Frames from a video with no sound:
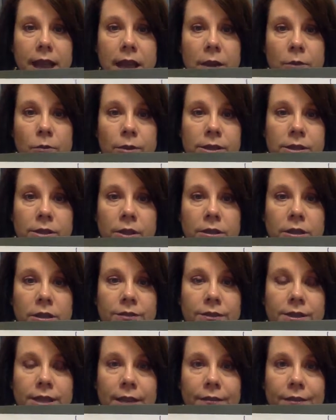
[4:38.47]
and a result
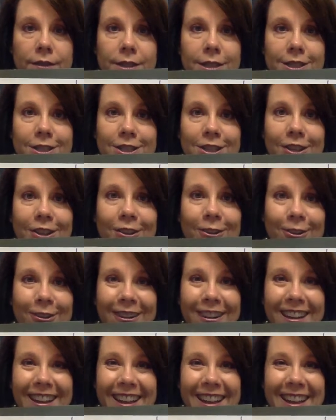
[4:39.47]
of 72
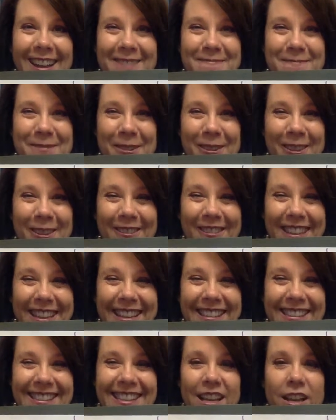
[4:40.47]
in both of
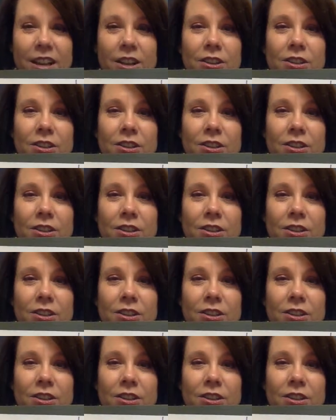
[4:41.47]
these.